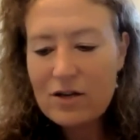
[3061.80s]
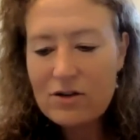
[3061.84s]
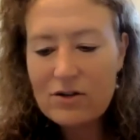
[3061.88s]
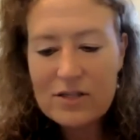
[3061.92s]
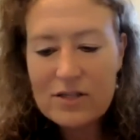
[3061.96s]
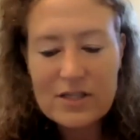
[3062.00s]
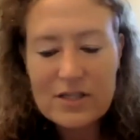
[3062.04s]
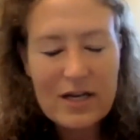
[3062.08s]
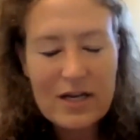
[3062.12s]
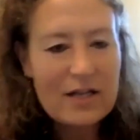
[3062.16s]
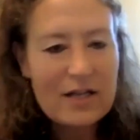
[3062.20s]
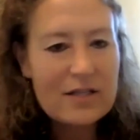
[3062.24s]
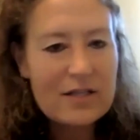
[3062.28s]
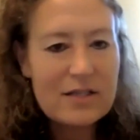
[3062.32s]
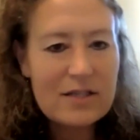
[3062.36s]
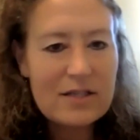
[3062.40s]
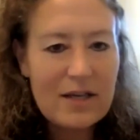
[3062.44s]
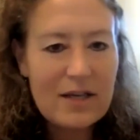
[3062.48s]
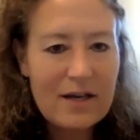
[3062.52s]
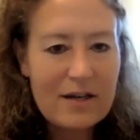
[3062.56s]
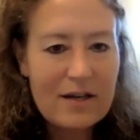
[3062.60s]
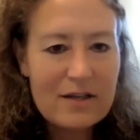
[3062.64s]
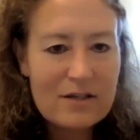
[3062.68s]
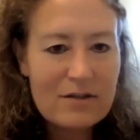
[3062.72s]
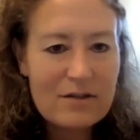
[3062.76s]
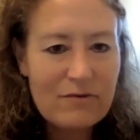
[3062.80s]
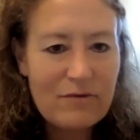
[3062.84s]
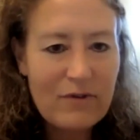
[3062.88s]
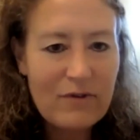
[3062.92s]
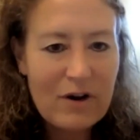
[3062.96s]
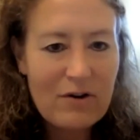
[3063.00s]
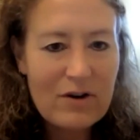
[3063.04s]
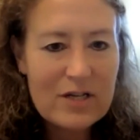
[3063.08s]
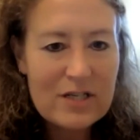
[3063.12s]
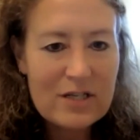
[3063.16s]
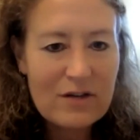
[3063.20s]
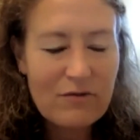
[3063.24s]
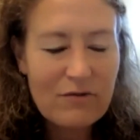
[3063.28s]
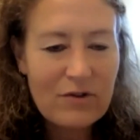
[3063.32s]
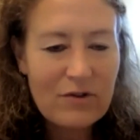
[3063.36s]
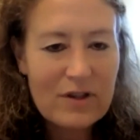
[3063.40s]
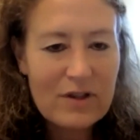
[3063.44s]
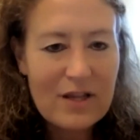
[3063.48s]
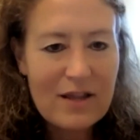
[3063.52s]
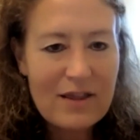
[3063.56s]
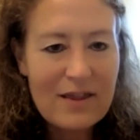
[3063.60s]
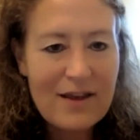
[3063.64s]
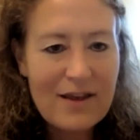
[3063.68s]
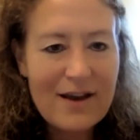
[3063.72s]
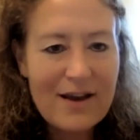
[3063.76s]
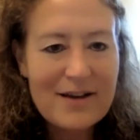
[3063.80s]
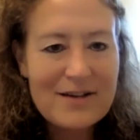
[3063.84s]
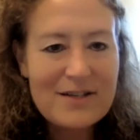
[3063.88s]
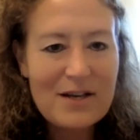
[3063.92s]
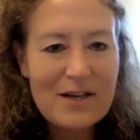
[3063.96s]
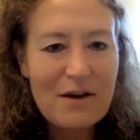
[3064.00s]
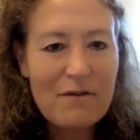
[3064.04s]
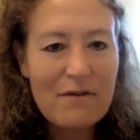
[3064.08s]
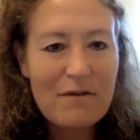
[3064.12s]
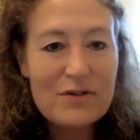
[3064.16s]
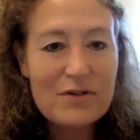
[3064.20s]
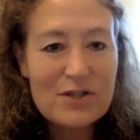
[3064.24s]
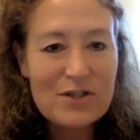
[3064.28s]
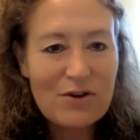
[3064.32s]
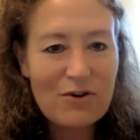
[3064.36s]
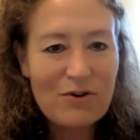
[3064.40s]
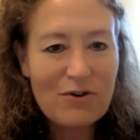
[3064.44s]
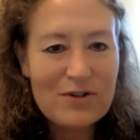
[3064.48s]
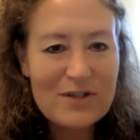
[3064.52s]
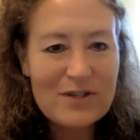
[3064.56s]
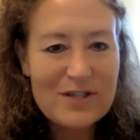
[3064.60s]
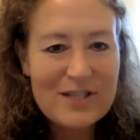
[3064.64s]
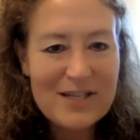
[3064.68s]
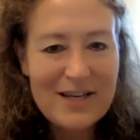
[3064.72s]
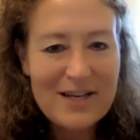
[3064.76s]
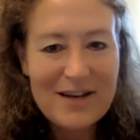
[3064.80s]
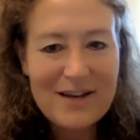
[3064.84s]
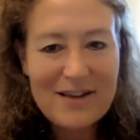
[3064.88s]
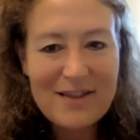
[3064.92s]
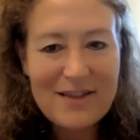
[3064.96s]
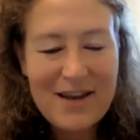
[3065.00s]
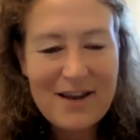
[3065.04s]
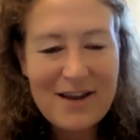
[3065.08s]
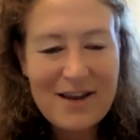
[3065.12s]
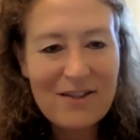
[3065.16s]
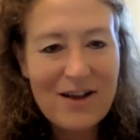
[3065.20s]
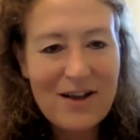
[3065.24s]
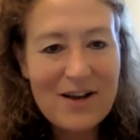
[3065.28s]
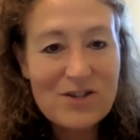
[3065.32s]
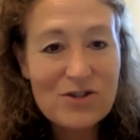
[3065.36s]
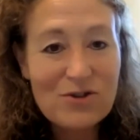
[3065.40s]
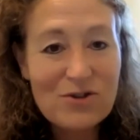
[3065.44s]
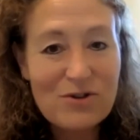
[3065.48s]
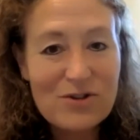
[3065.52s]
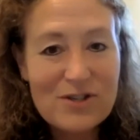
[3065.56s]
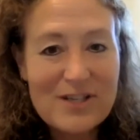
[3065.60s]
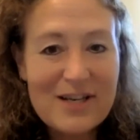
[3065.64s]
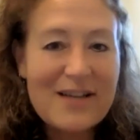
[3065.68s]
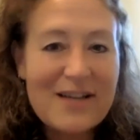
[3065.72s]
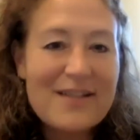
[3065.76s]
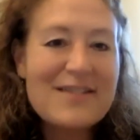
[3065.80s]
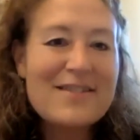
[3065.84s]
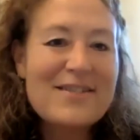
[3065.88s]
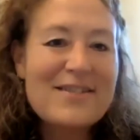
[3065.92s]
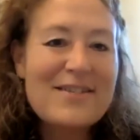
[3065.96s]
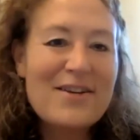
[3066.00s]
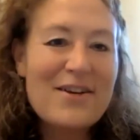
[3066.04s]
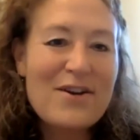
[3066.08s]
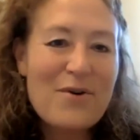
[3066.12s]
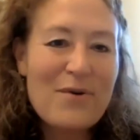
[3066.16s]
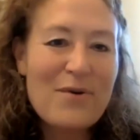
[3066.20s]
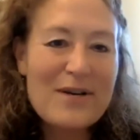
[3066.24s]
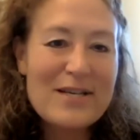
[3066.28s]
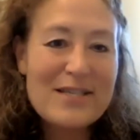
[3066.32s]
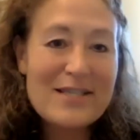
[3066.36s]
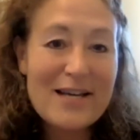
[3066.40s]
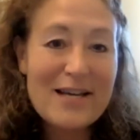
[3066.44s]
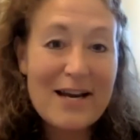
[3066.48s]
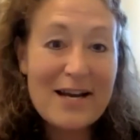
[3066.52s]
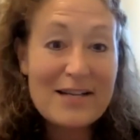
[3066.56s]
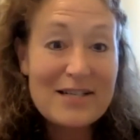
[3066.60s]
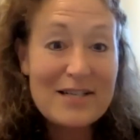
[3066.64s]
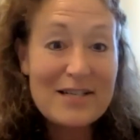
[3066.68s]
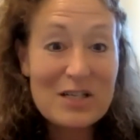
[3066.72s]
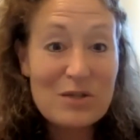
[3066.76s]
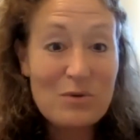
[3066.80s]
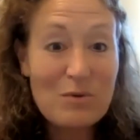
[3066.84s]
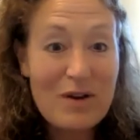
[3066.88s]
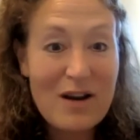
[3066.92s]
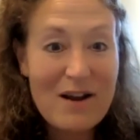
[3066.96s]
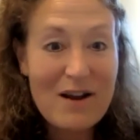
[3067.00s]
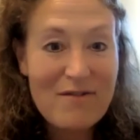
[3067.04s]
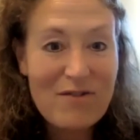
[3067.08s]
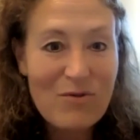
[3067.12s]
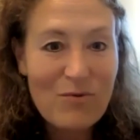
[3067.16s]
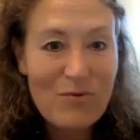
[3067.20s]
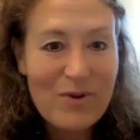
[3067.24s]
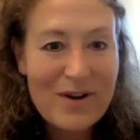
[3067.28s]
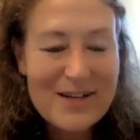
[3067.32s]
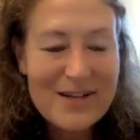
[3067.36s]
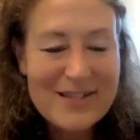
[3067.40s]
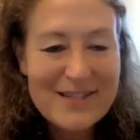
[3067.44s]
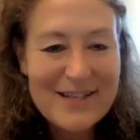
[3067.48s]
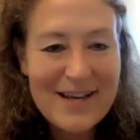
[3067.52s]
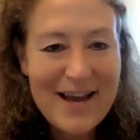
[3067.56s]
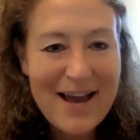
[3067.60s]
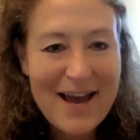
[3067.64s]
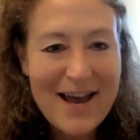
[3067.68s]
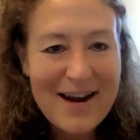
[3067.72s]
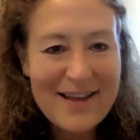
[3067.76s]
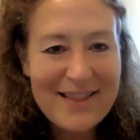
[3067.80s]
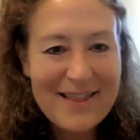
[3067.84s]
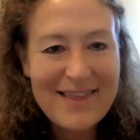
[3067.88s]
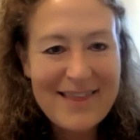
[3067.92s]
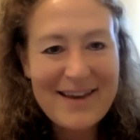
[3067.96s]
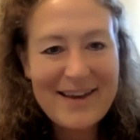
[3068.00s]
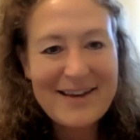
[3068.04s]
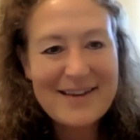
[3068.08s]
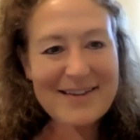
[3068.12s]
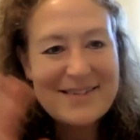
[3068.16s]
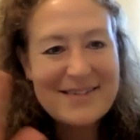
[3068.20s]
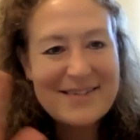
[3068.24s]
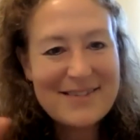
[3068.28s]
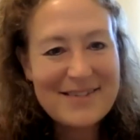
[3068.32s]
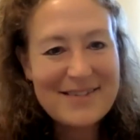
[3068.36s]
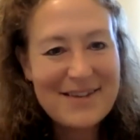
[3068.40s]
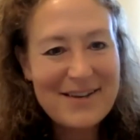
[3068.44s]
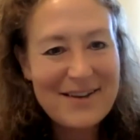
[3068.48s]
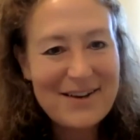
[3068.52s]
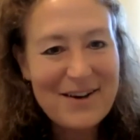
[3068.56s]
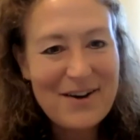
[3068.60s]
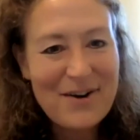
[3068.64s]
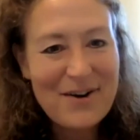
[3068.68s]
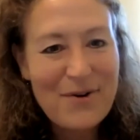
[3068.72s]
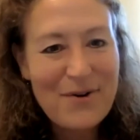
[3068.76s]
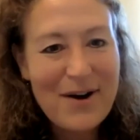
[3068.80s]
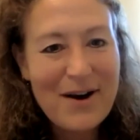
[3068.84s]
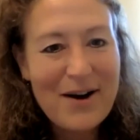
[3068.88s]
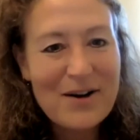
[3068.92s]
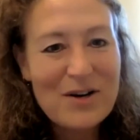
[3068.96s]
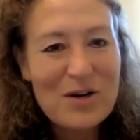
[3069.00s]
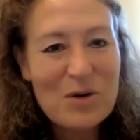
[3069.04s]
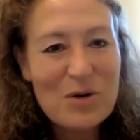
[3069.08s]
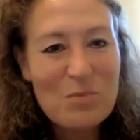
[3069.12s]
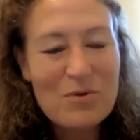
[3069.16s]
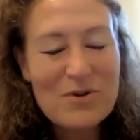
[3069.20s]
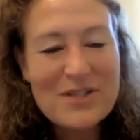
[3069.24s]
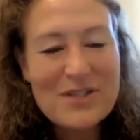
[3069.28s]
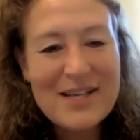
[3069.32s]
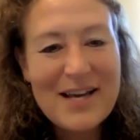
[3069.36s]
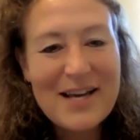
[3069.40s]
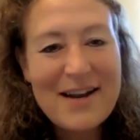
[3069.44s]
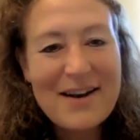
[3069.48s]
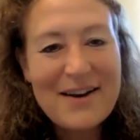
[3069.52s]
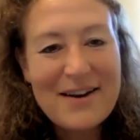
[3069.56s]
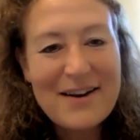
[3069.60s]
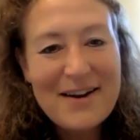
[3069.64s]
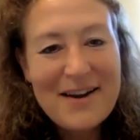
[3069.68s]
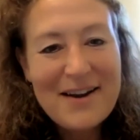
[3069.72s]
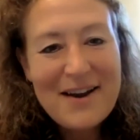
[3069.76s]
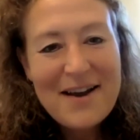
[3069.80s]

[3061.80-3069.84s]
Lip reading: sense is very different than the idea of certainty in the ecological sense. As scientists, we never want to say anything is, 100%.